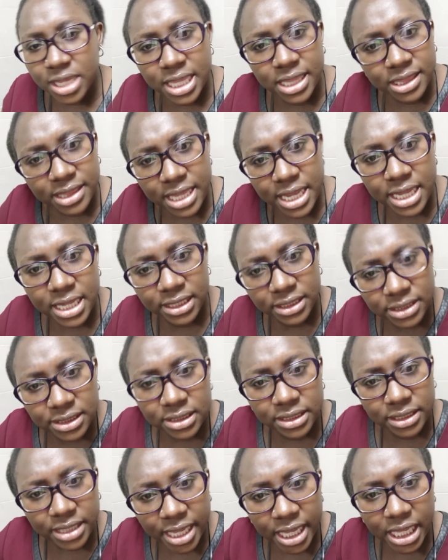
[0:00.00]
can they
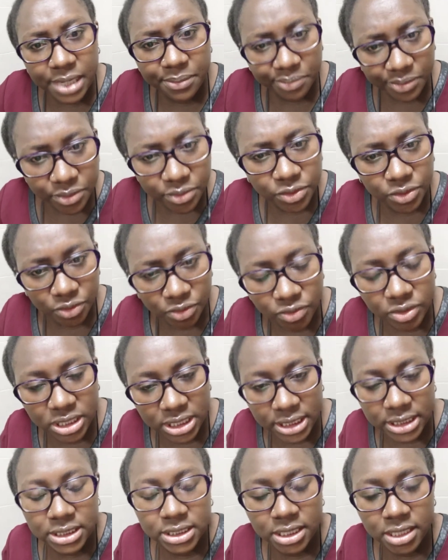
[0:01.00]
help you through
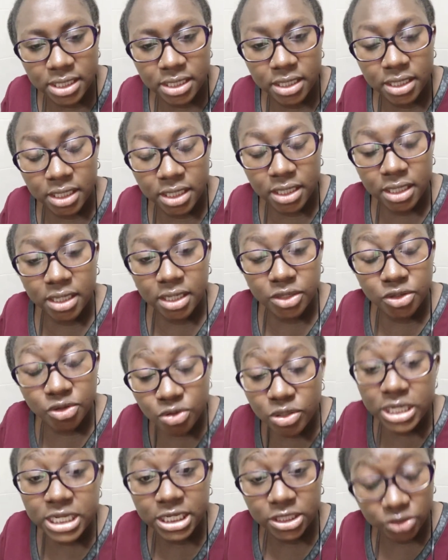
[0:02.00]
this?
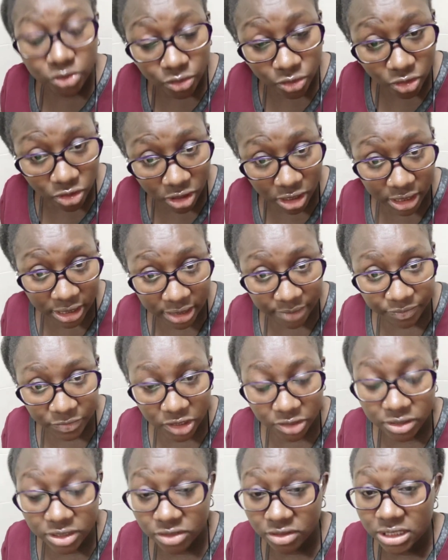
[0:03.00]
You need to call them,
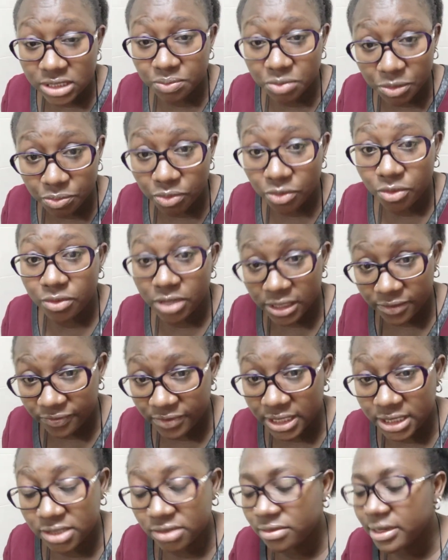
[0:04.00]
because those people will
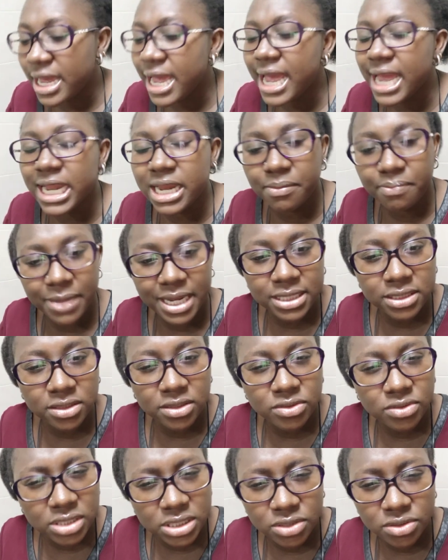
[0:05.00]
fix you. Any
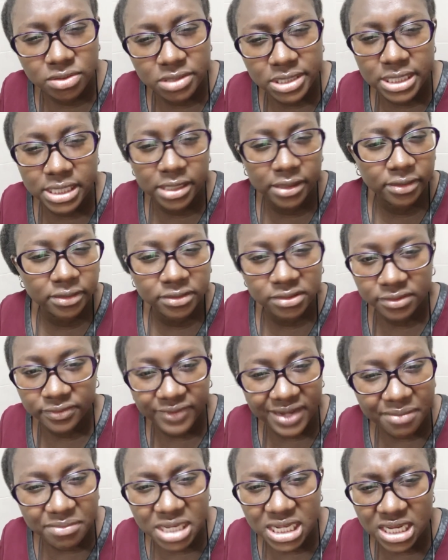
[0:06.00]
person who is good in
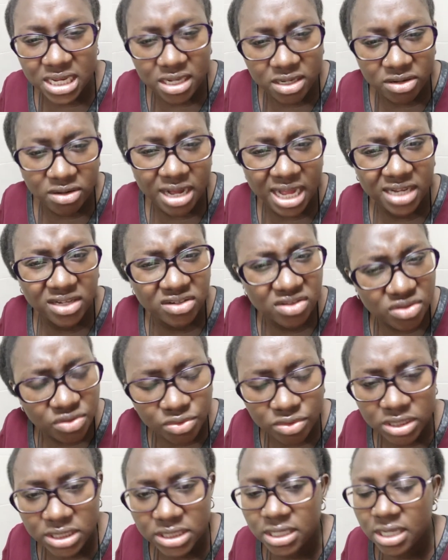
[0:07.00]
family law and all
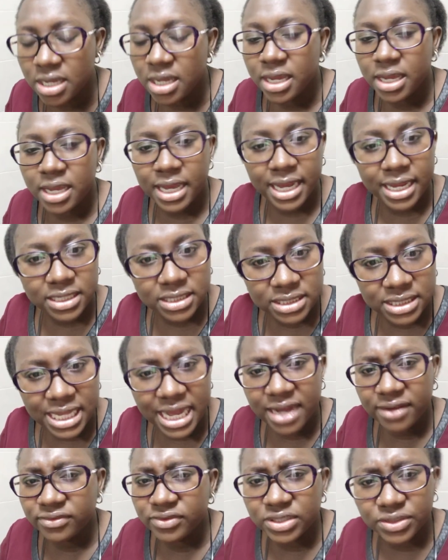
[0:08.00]
those and
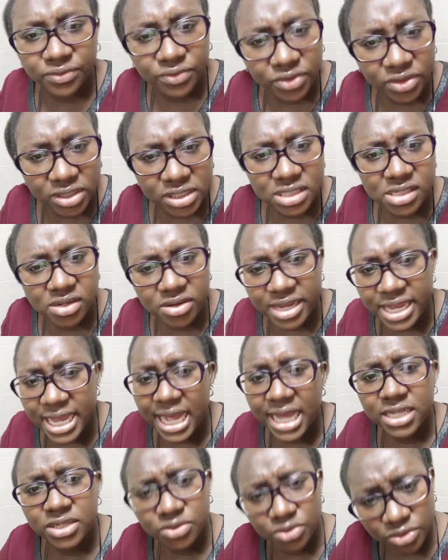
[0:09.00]
stuff, divorce
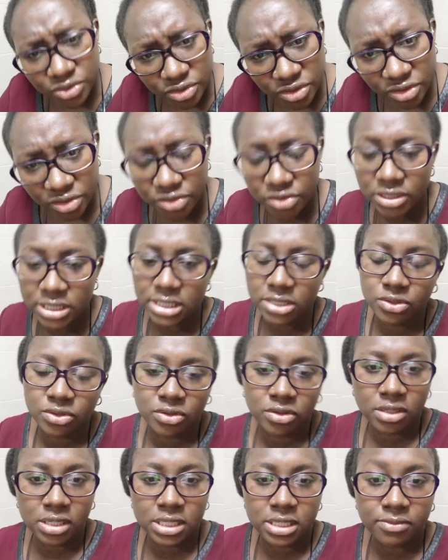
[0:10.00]
lawyer, you know, you need to
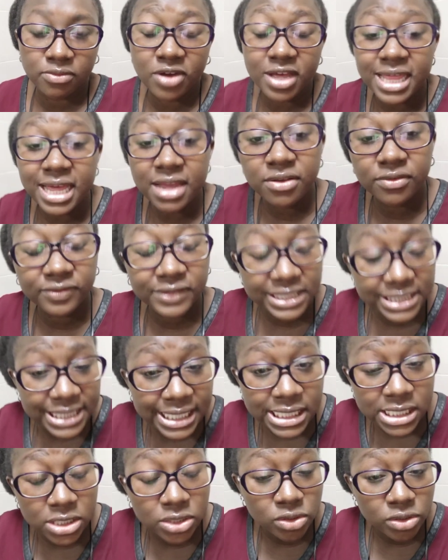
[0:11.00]
call them, whether you've
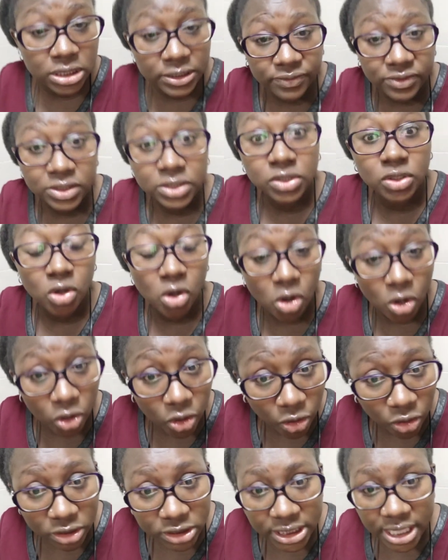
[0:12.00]
decided to divorce or
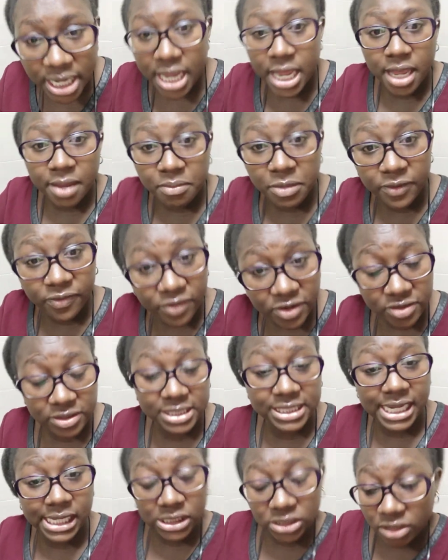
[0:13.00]
not. Before you
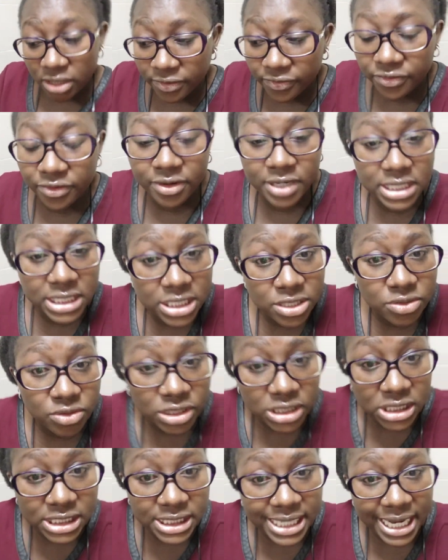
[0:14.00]
start confronting
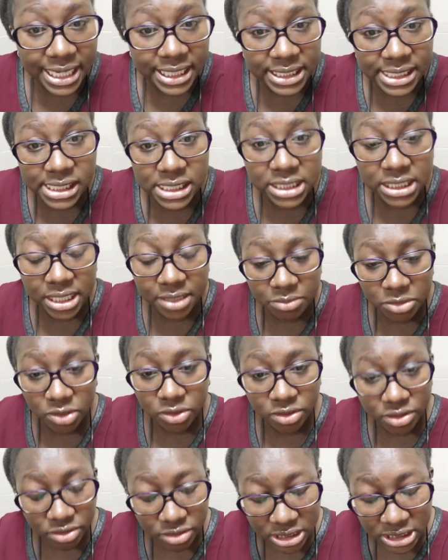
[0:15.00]
your cheater and telling them, you
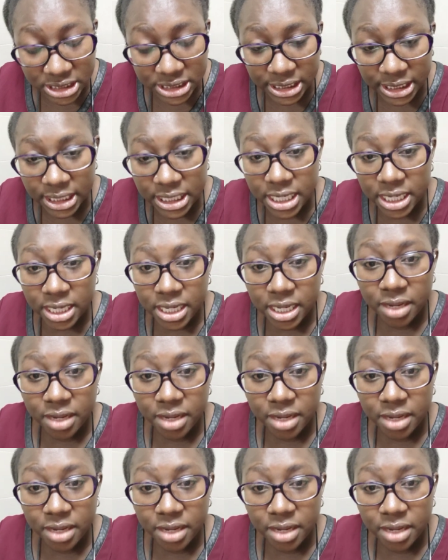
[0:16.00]
know, you cheated,